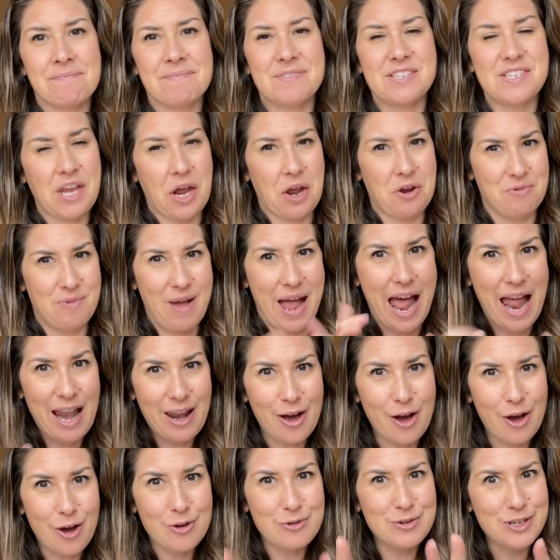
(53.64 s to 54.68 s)
So,
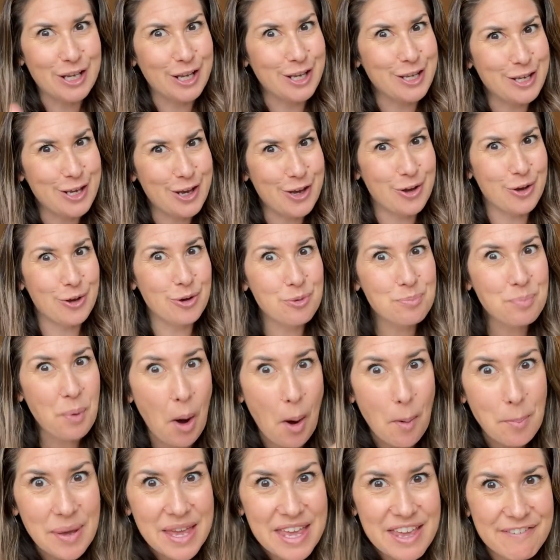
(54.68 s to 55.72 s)
hello to you,
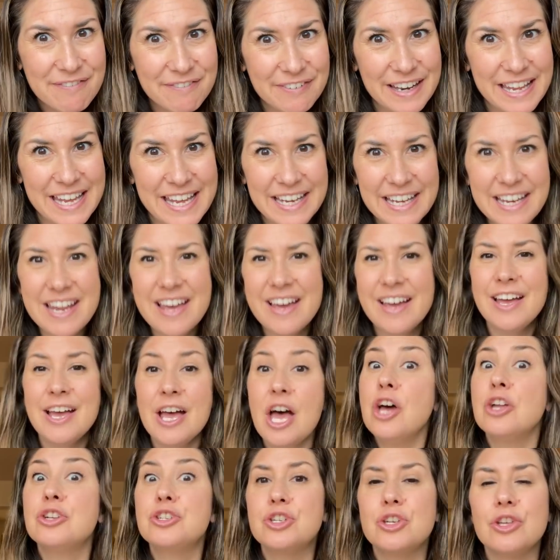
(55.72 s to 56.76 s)
Poppy Flynn,
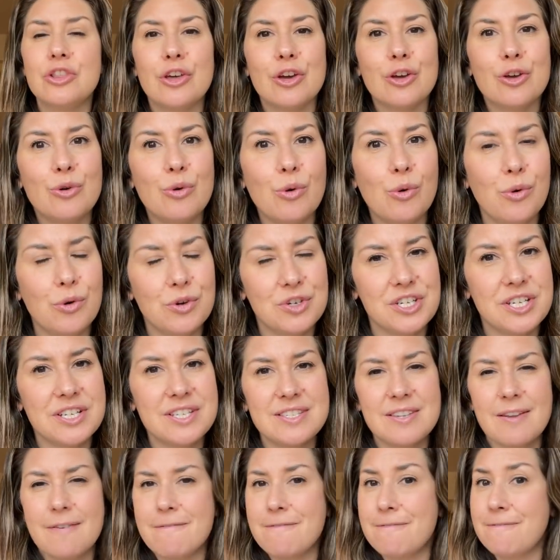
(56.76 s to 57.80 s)
to the
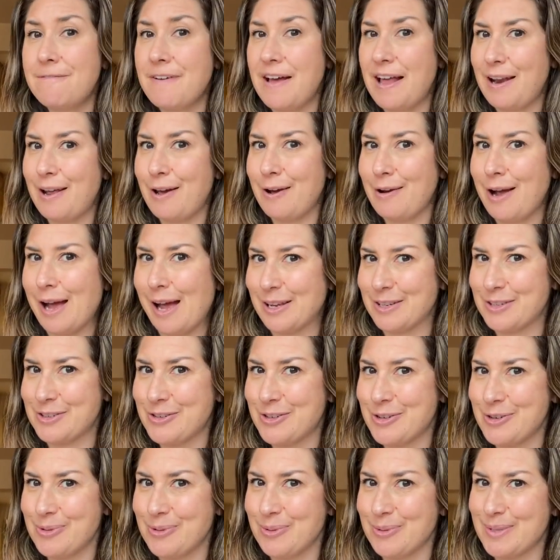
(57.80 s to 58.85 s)
gorgeous fellow
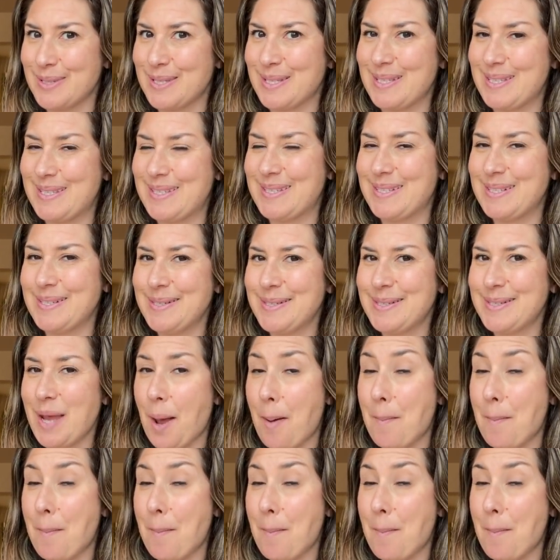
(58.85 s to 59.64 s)
astronaut sisters,